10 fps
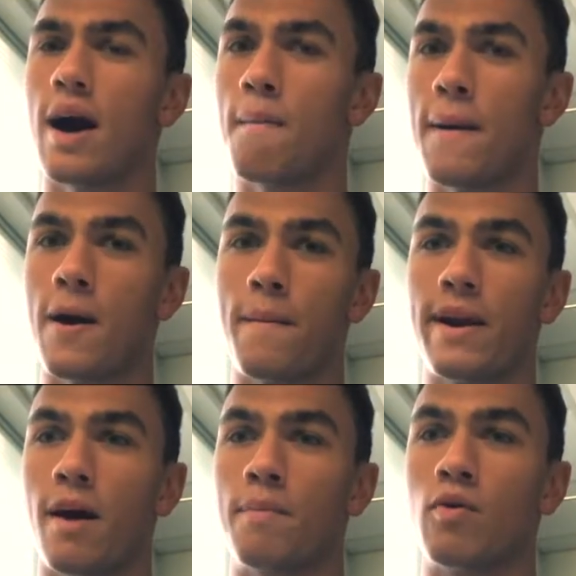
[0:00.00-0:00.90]
I may or may
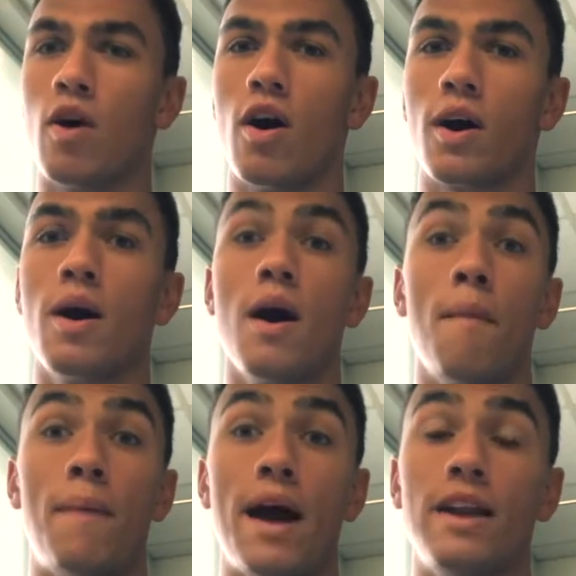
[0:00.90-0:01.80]
not be wrong.
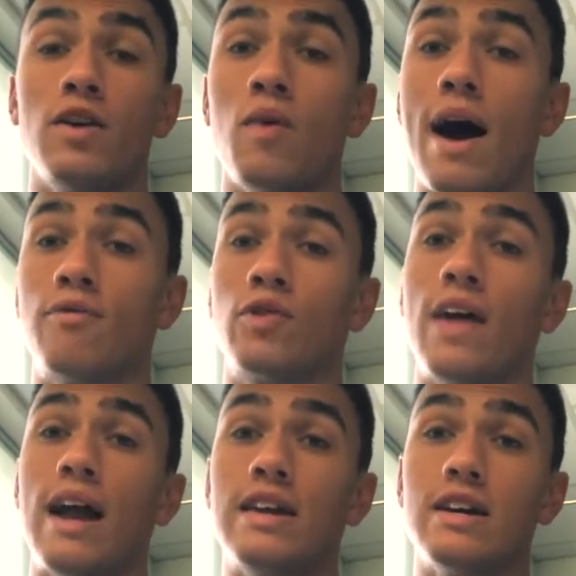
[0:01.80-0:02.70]
But anywho, after
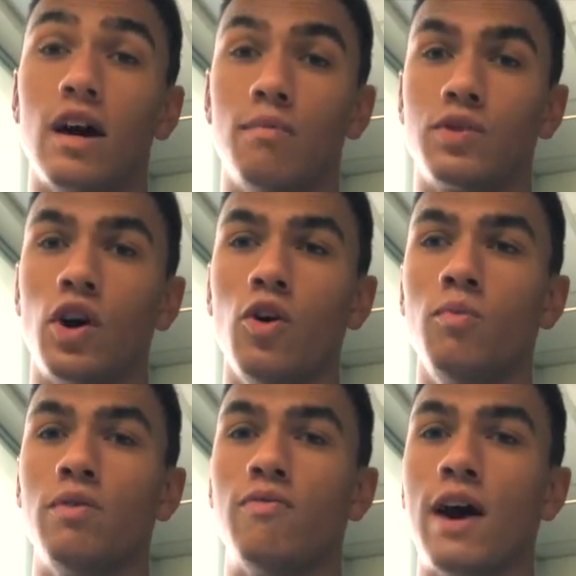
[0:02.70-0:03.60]
that, he comes
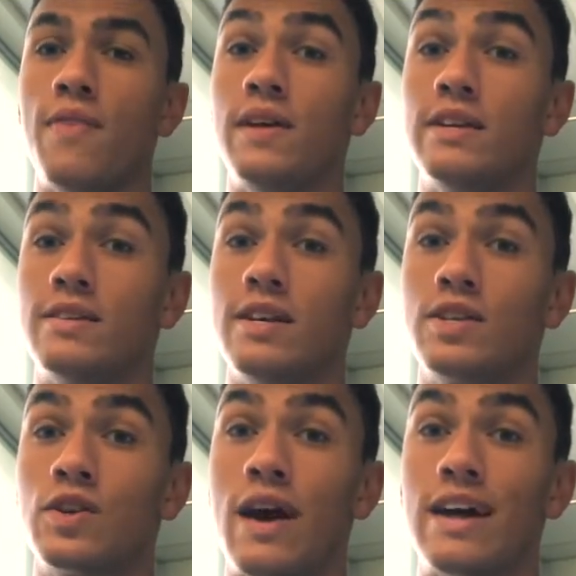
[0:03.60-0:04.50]
home to find that his
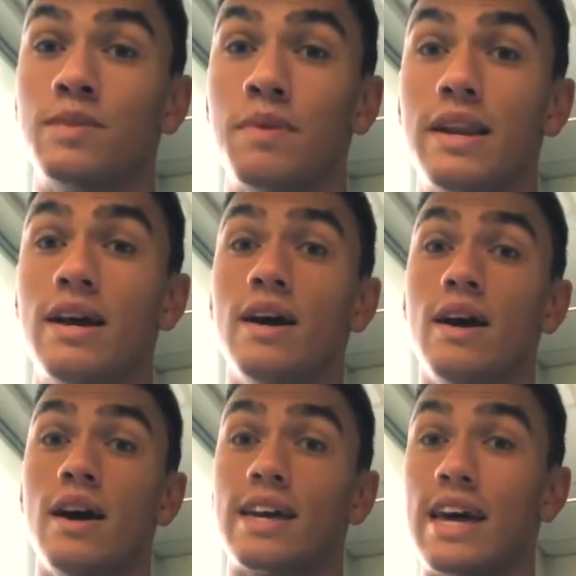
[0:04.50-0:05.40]
sister has been
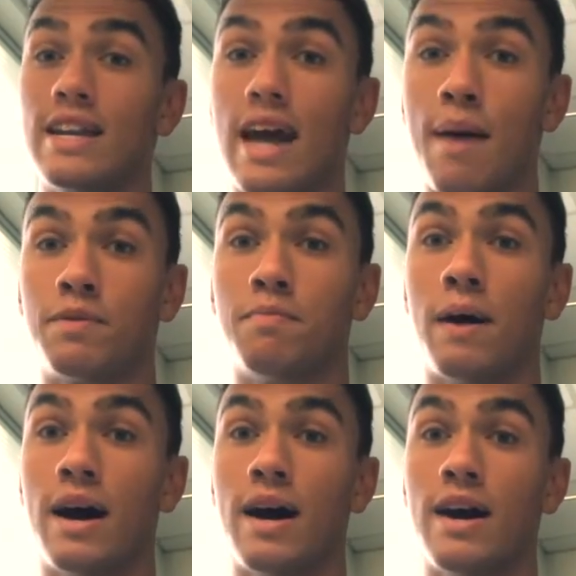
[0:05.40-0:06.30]
kidnapped
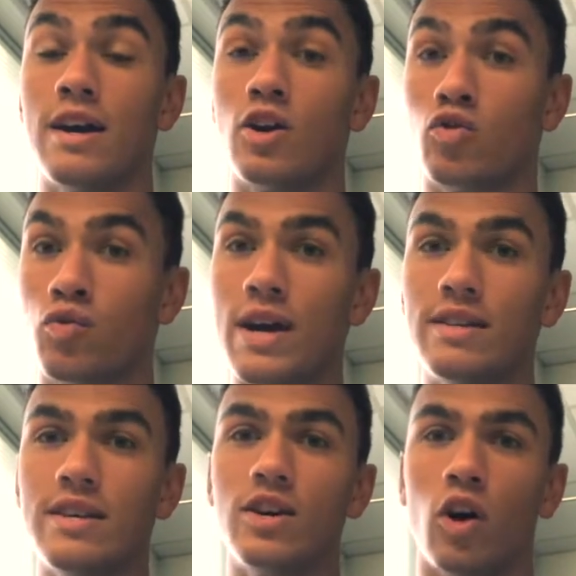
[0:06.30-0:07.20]
by
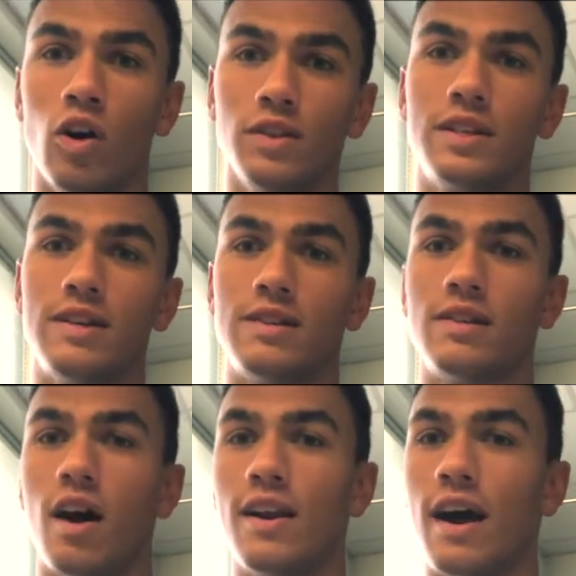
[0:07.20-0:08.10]
crazy
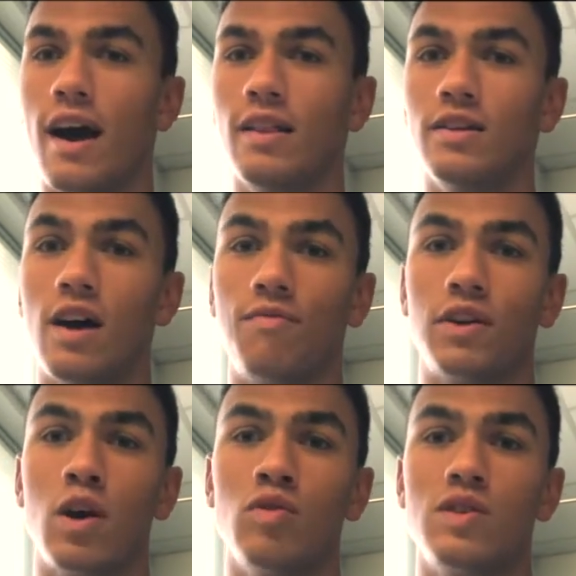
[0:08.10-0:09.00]
cultists on an island off
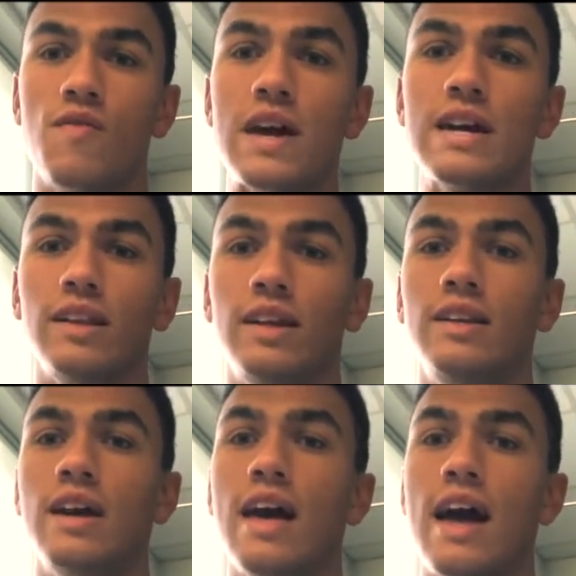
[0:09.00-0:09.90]
the coast of England,